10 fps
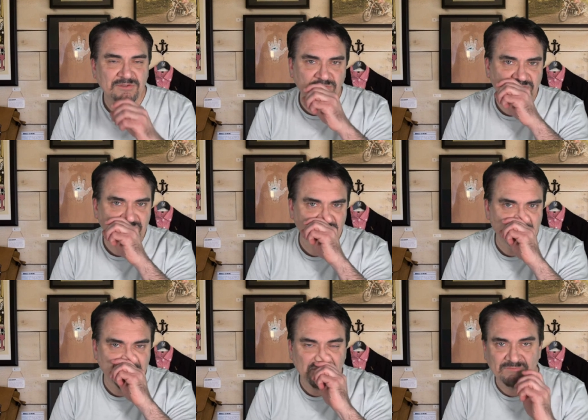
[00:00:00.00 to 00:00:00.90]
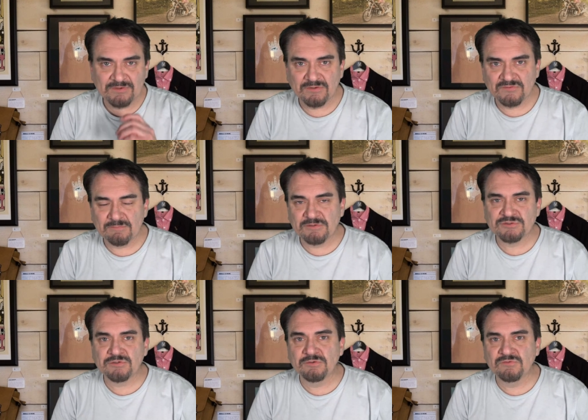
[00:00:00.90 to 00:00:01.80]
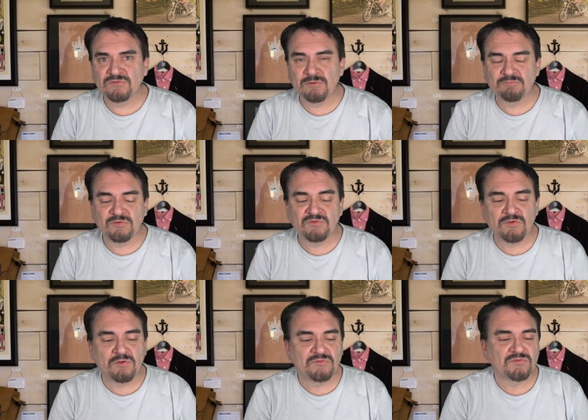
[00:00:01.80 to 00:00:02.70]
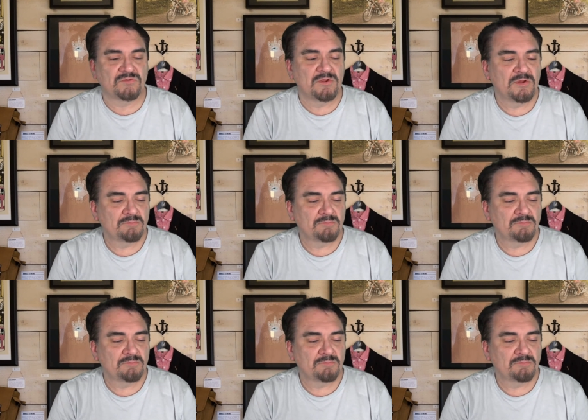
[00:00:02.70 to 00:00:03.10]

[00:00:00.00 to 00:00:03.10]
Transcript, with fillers: you'll see some more of those videos. I'm going to show you some results